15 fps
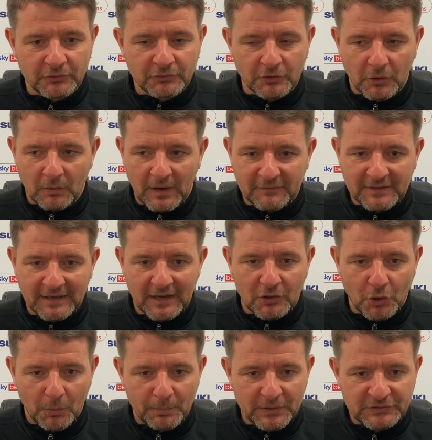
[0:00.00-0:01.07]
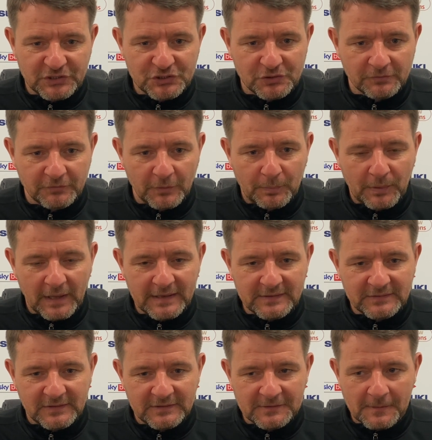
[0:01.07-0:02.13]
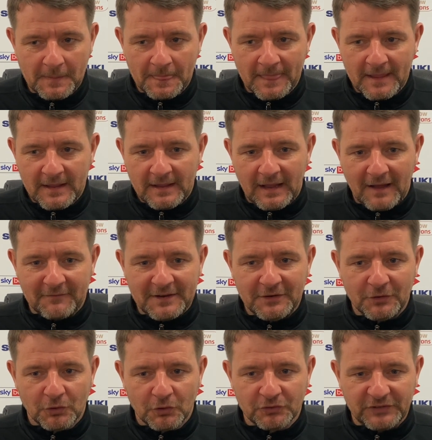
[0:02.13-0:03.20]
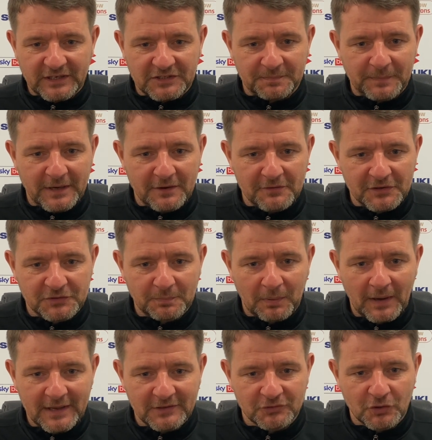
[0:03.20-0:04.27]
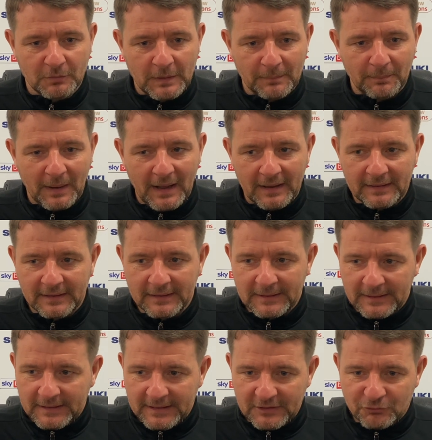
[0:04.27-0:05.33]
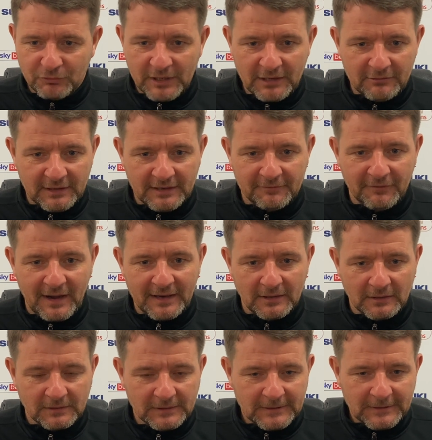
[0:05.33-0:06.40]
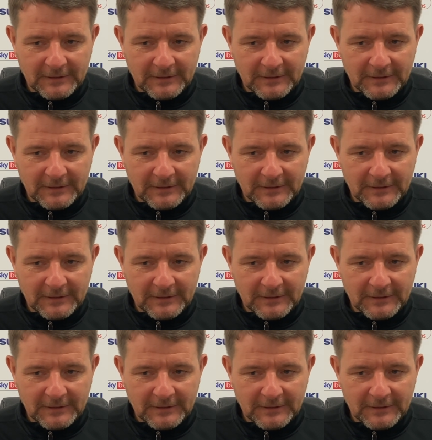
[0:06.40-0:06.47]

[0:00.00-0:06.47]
So having that competition for places having those experienced players coming back is really really vital.